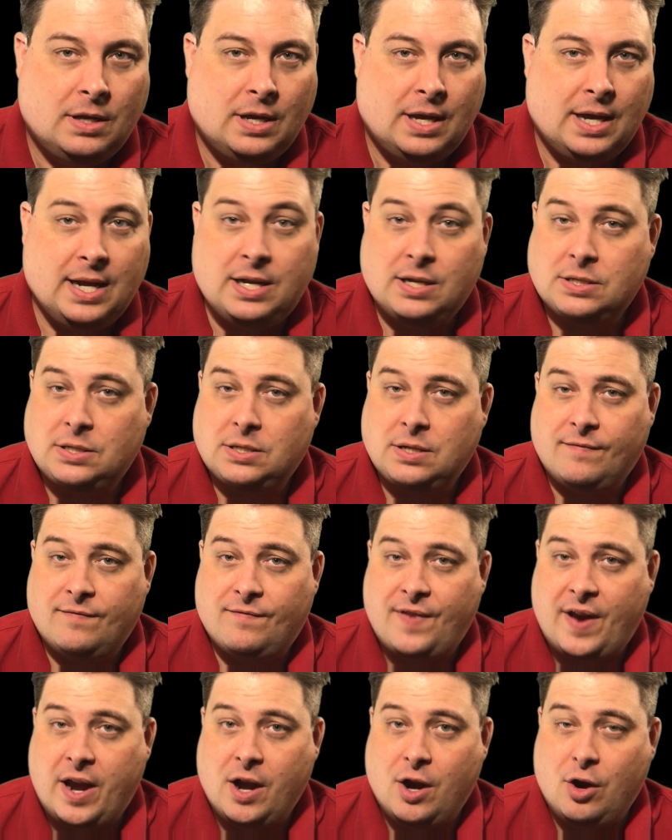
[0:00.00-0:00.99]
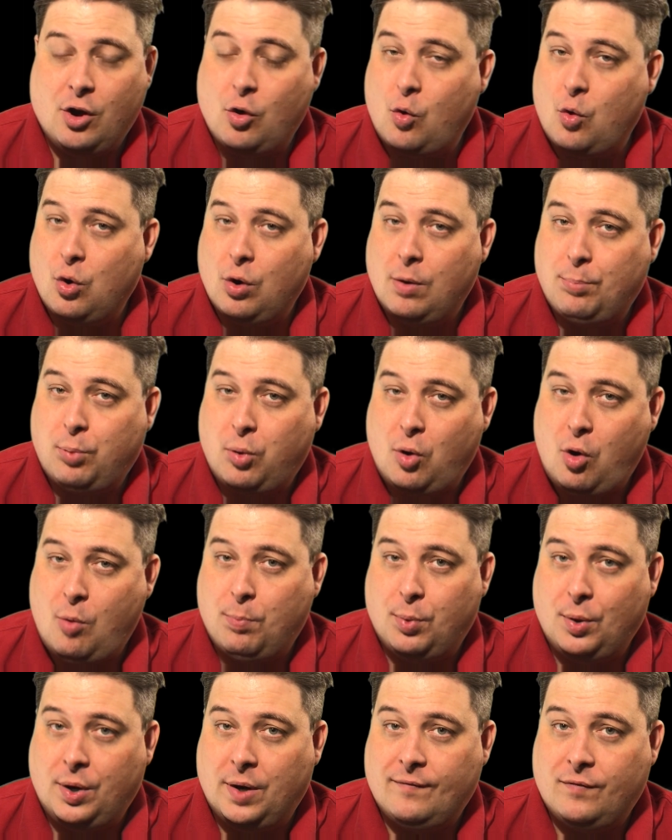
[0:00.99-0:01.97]
It isn't fair or
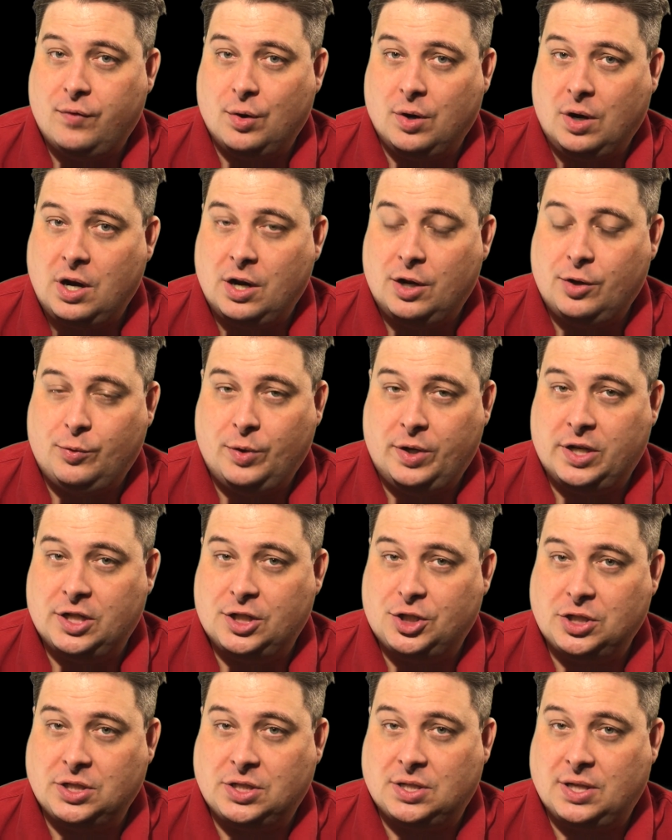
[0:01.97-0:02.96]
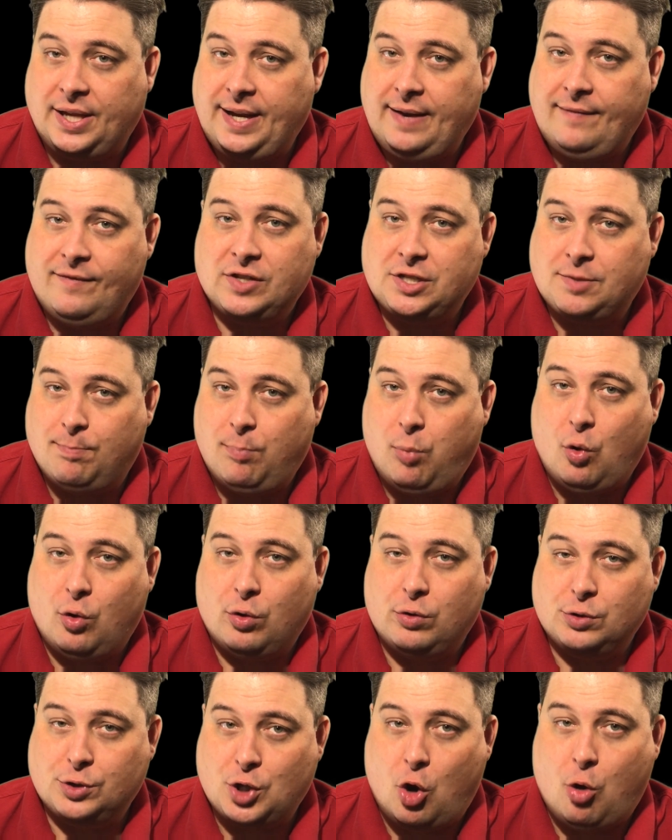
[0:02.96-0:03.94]
appropriate for a country to just leave its
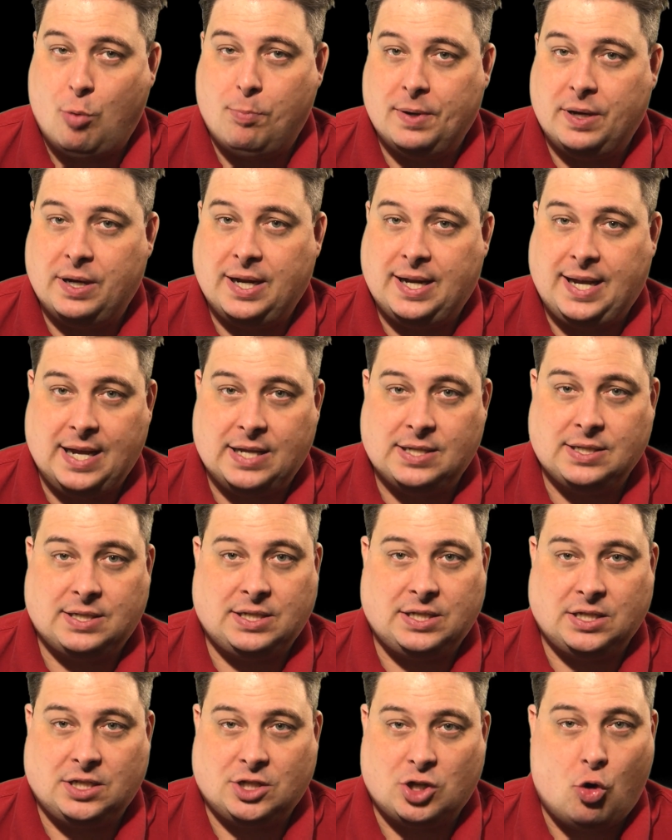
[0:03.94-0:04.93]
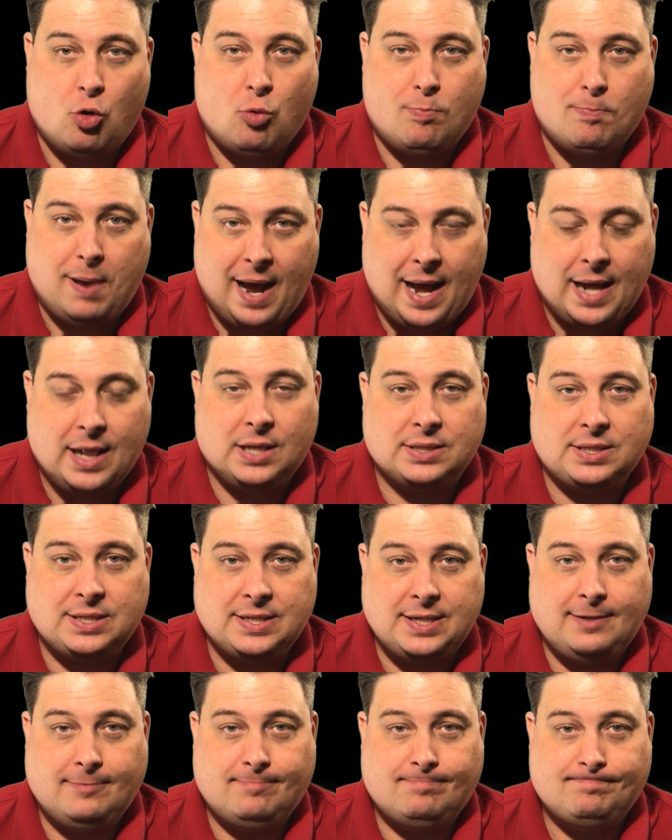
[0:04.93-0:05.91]
borders open against its own
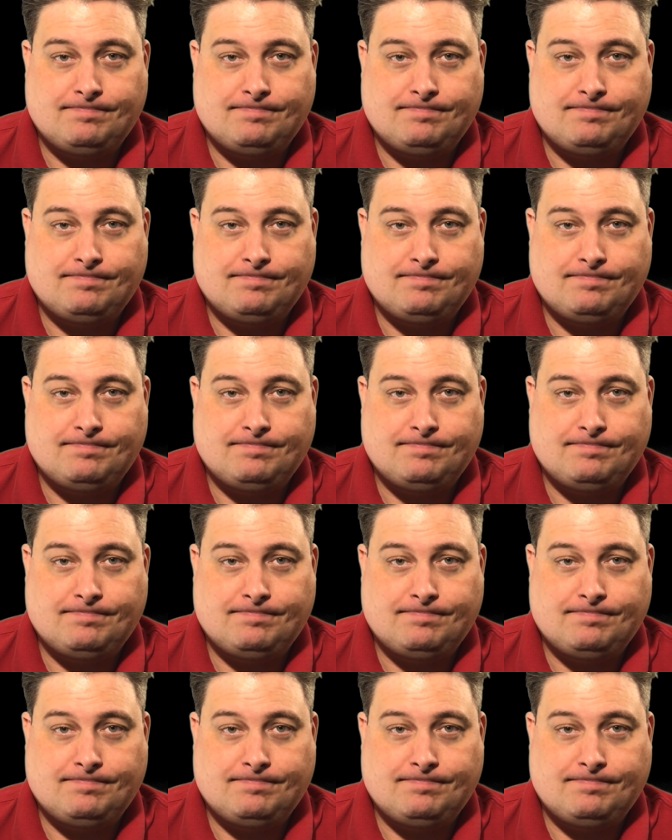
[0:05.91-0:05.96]
policy.